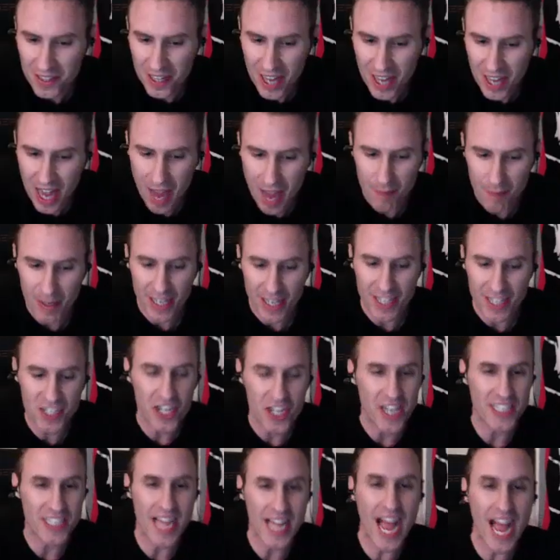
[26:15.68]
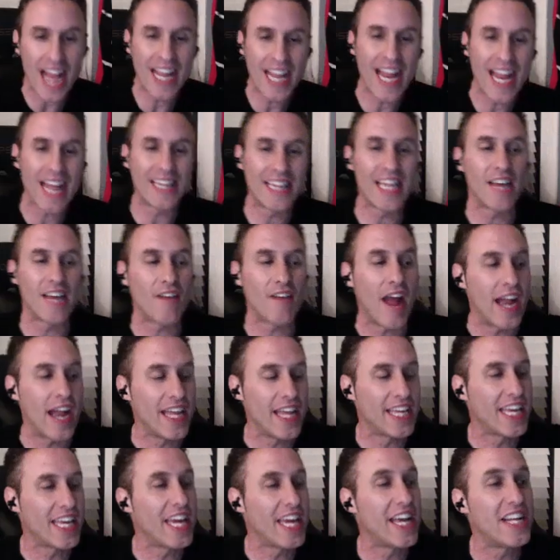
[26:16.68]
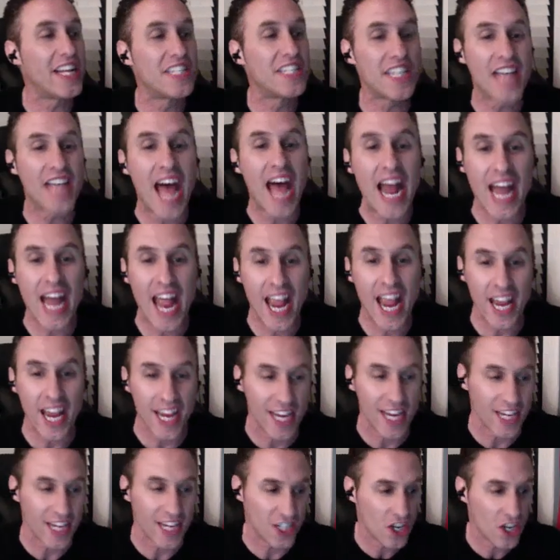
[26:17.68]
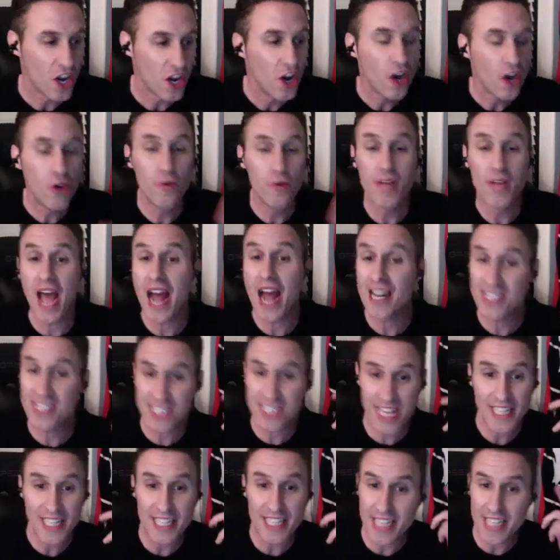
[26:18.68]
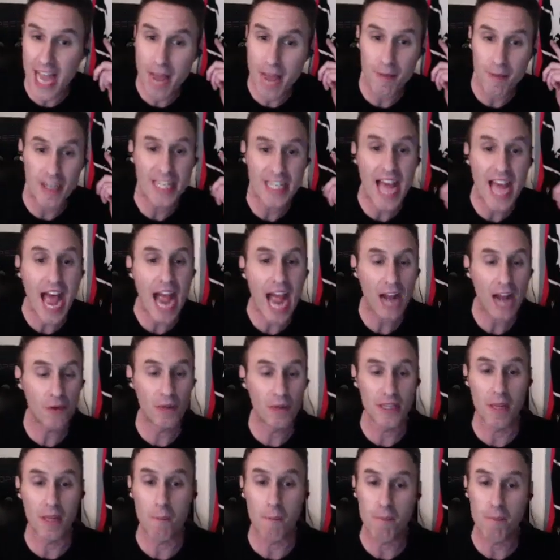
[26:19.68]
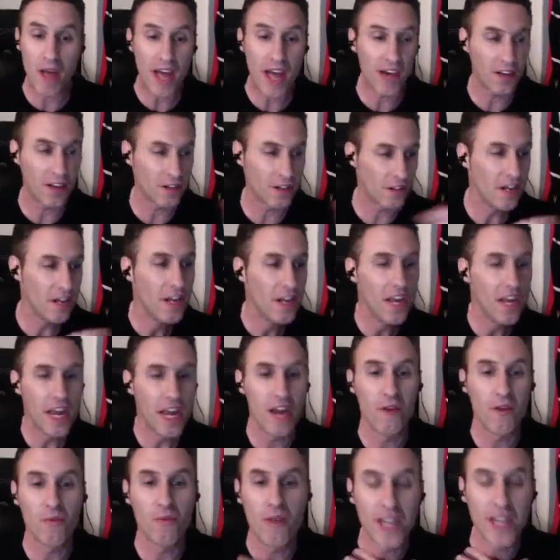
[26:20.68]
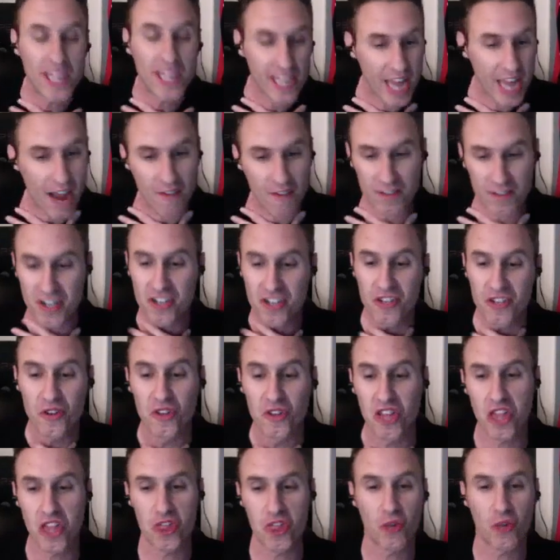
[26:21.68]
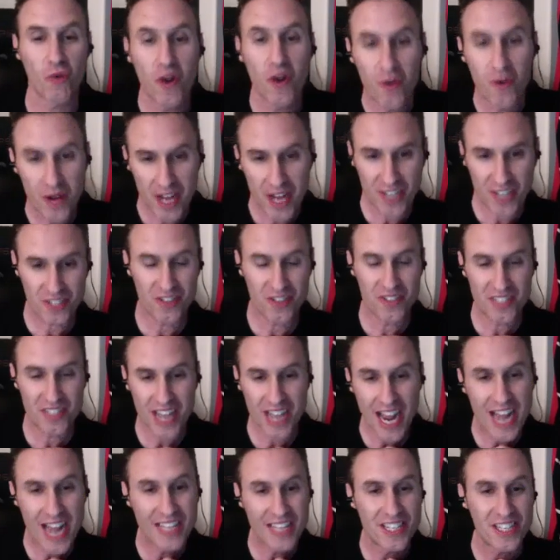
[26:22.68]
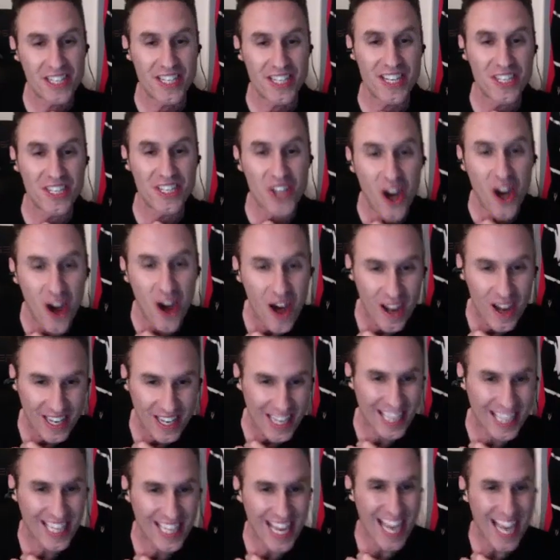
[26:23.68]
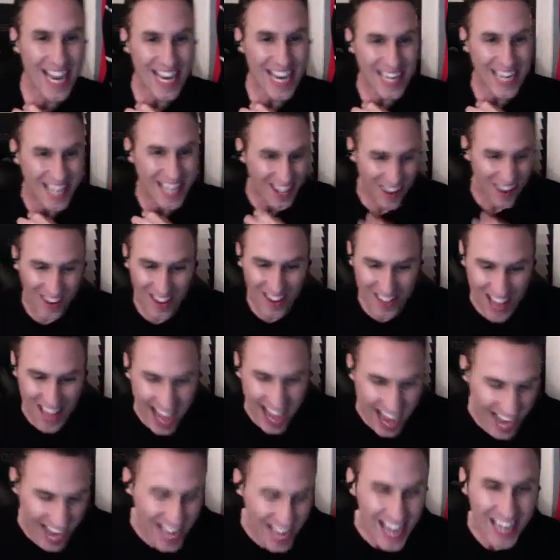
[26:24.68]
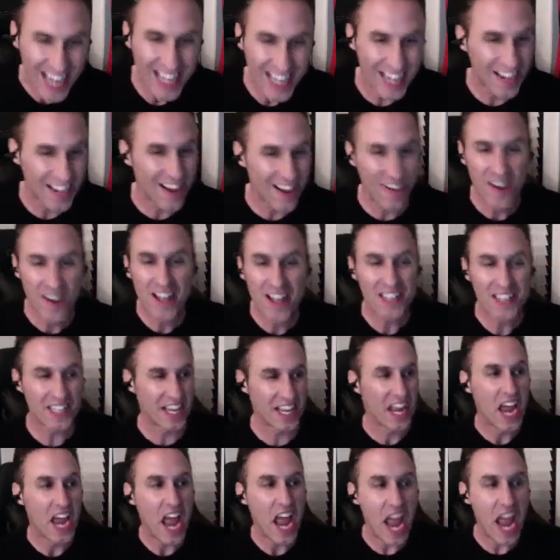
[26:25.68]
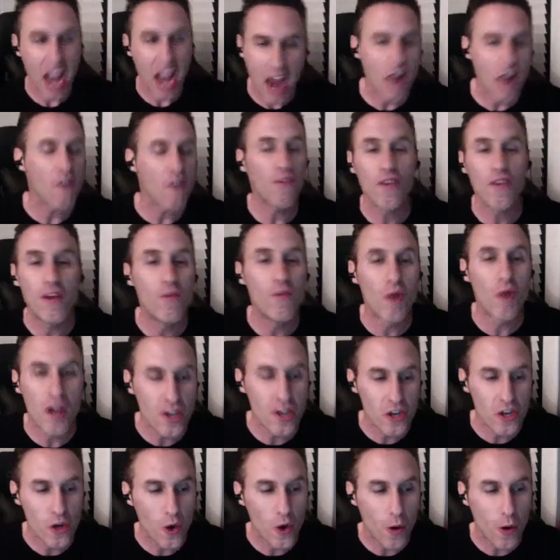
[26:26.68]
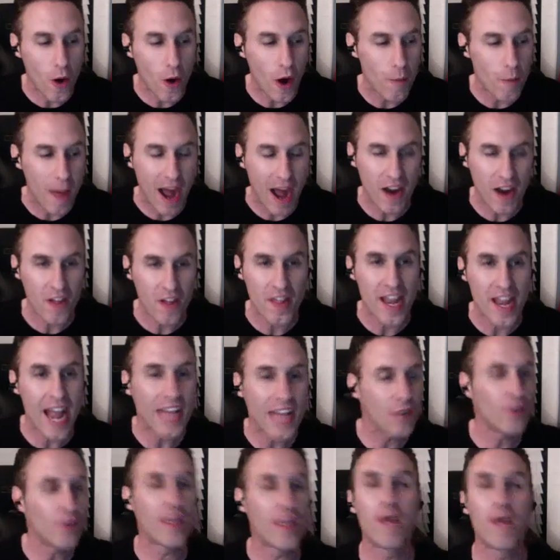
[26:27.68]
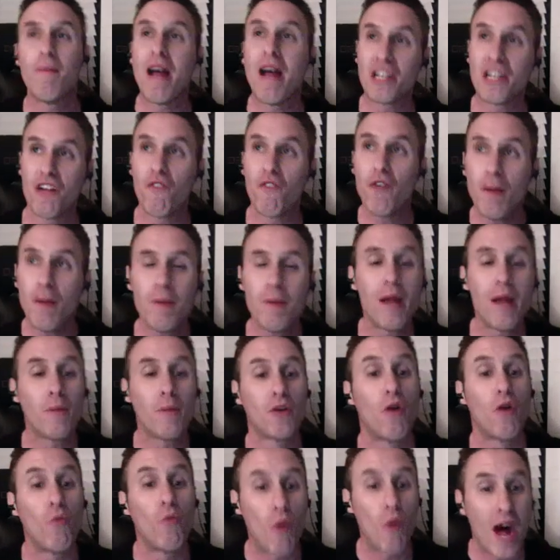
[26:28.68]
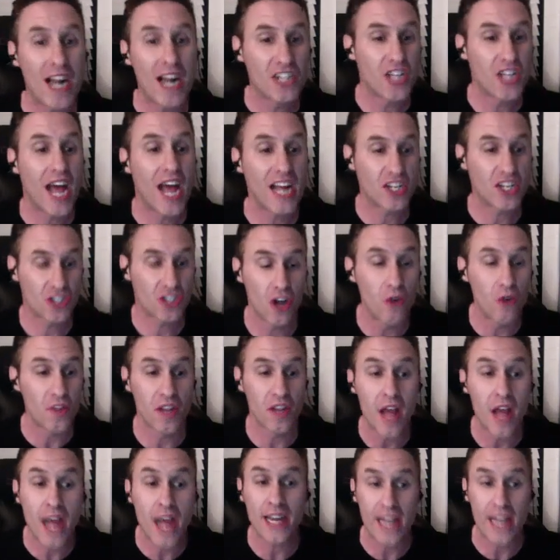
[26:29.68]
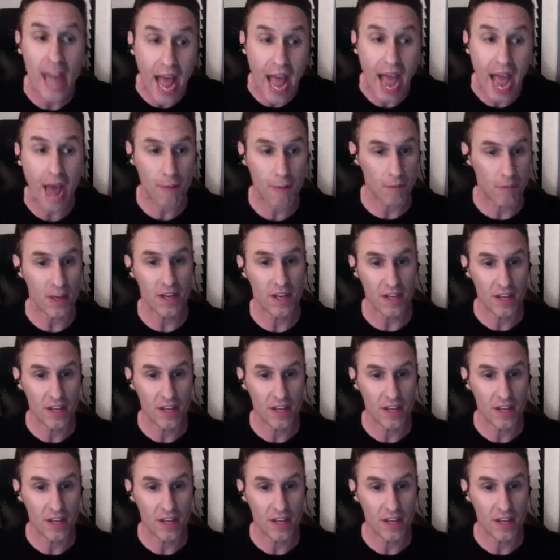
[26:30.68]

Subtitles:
I mean, geez, I can't think of any kids that age who hadn't seen the damn attack with the bell and Ricky having to do the throat exercises and talk again and all that. It's like everyone knew all about all that. I can only imagine if we'd been able to watch that show the night it happened,